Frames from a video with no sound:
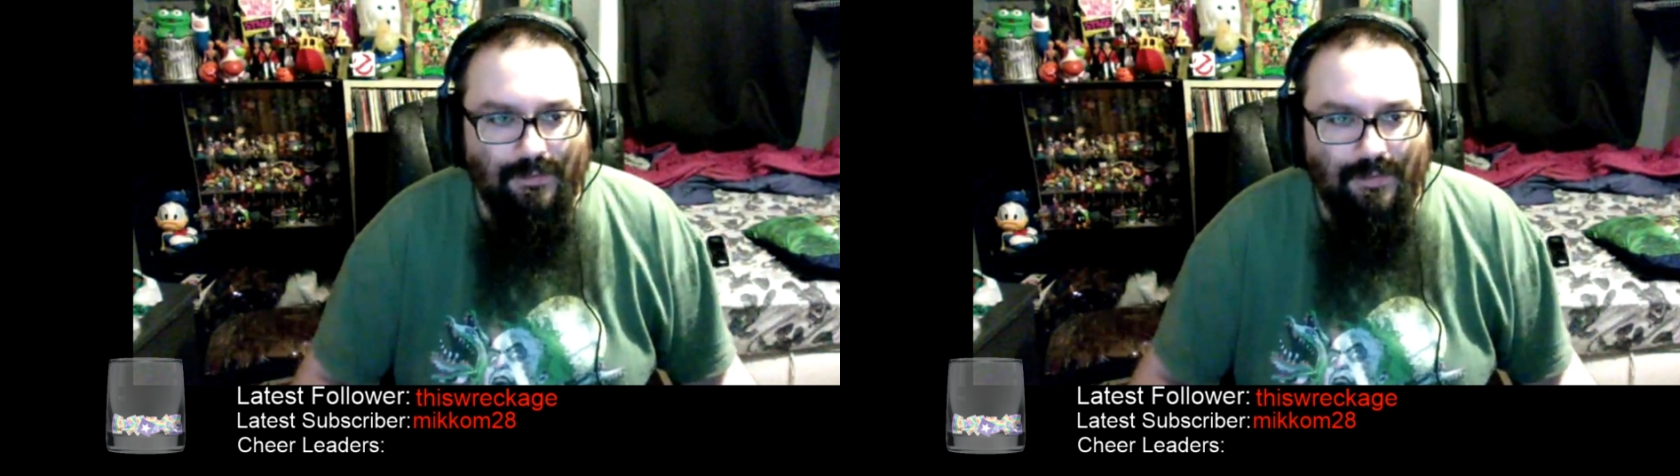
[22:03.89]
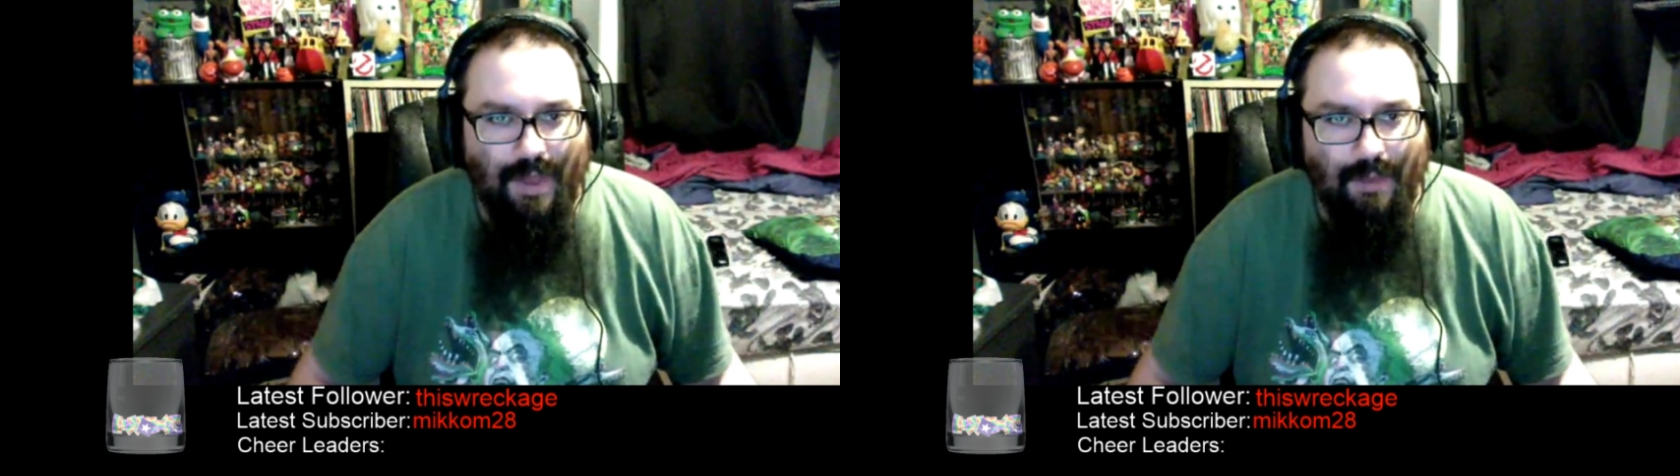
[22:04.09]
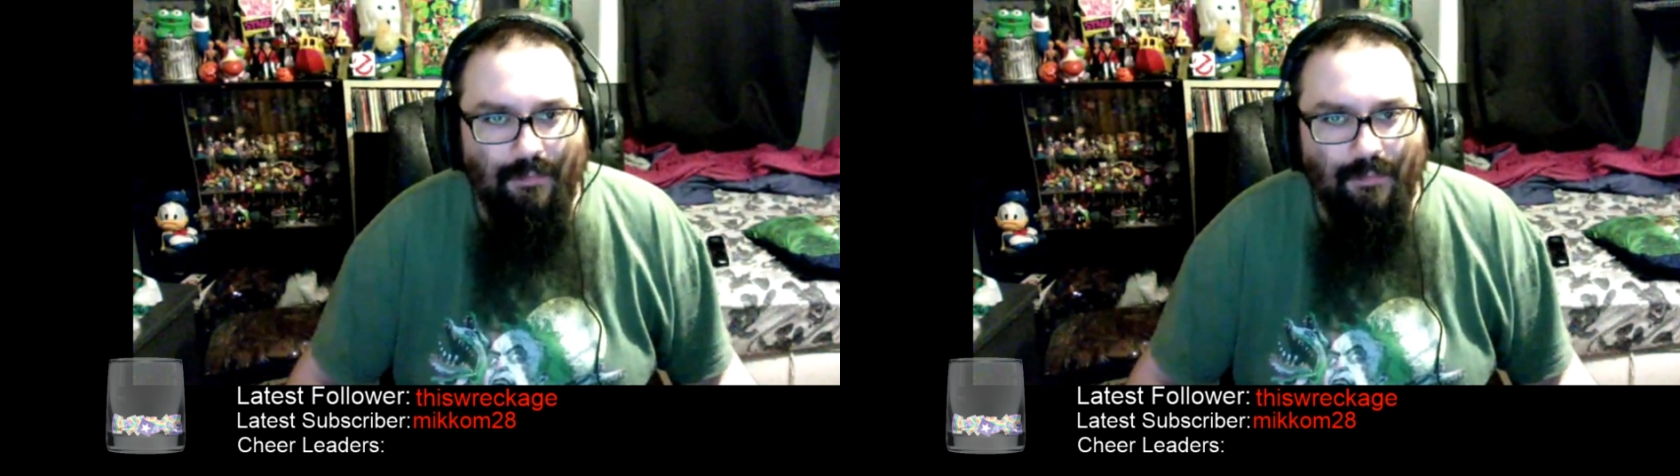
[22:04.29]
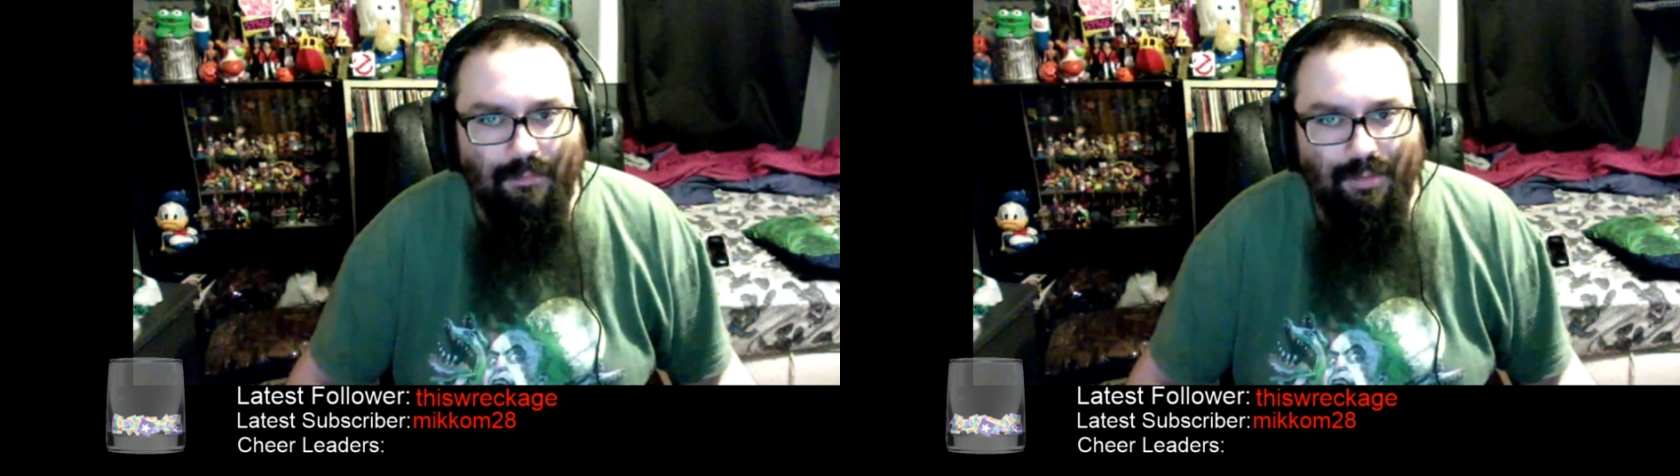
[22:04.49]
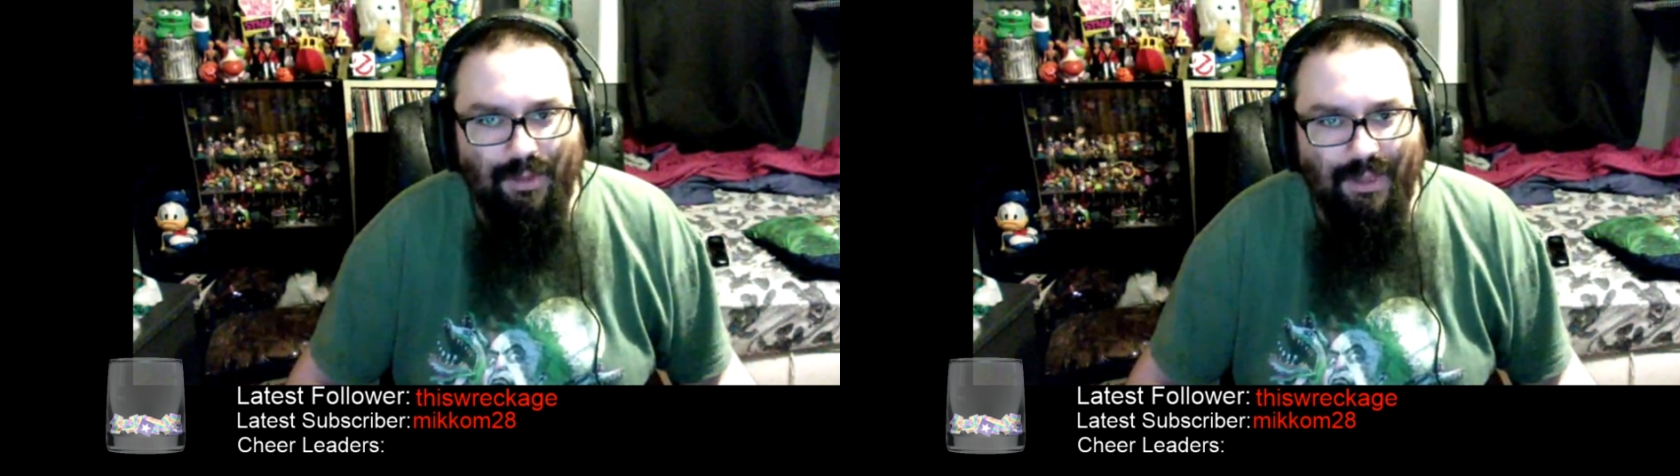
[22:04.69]
that
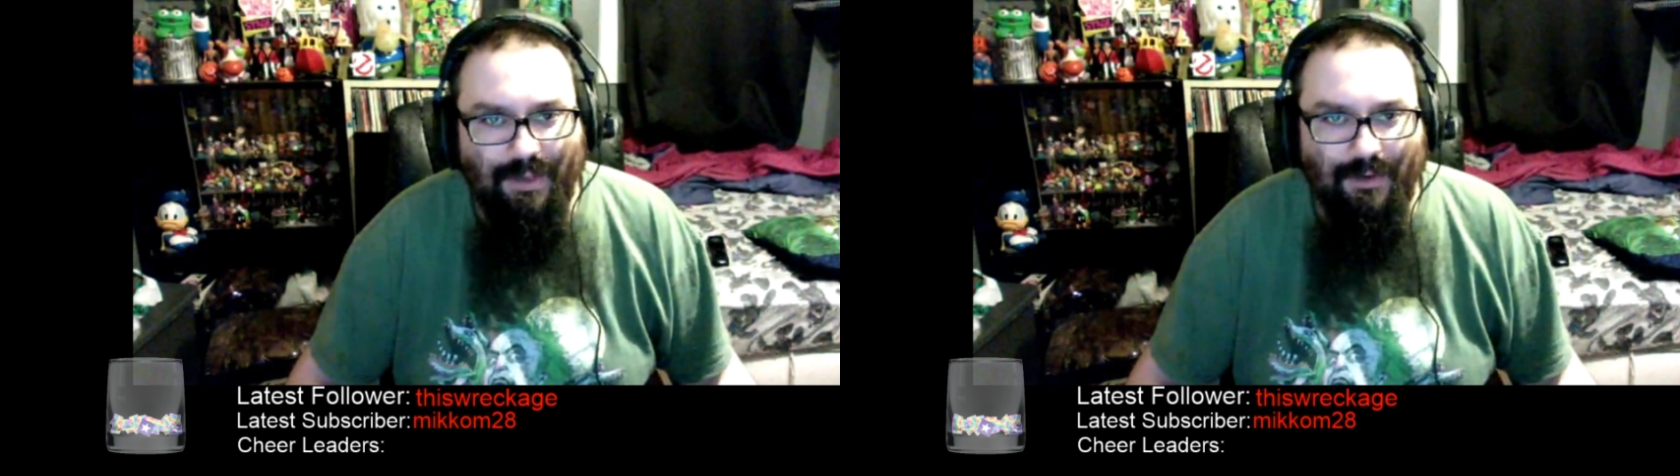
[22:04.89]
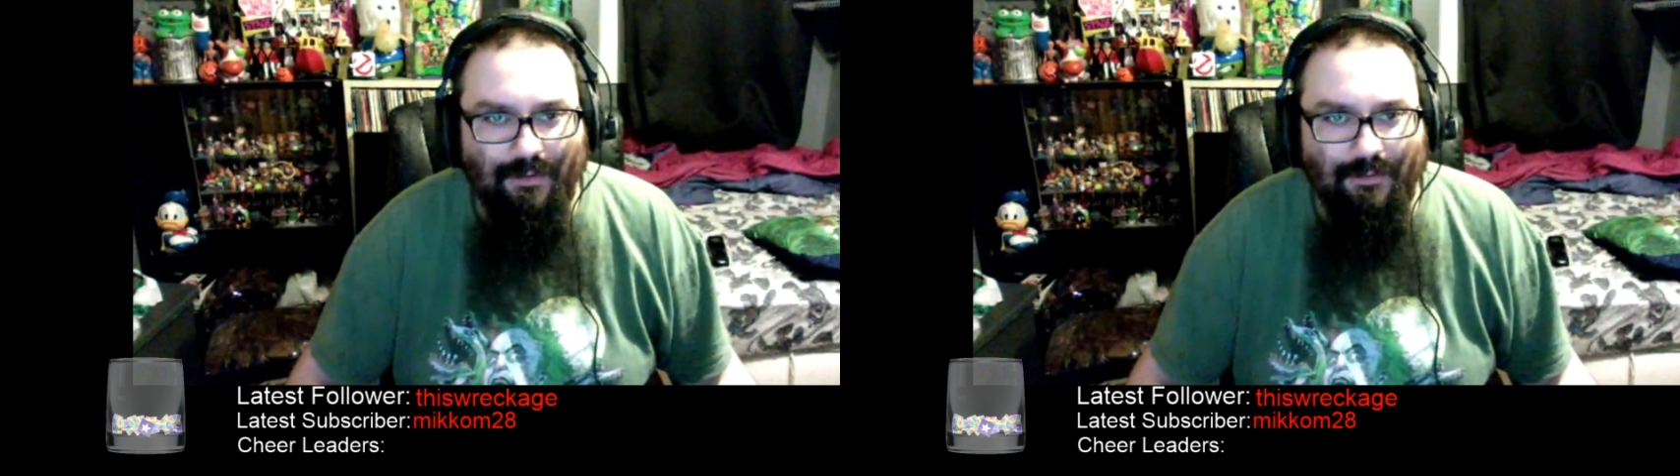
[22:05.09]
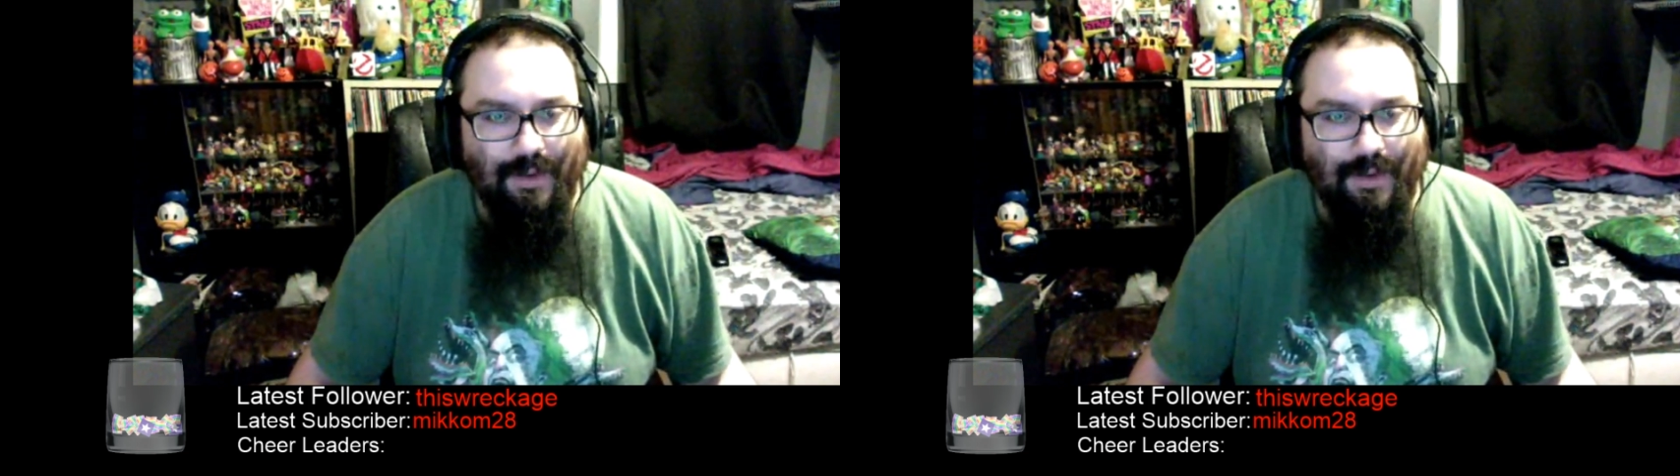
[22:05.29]
plan of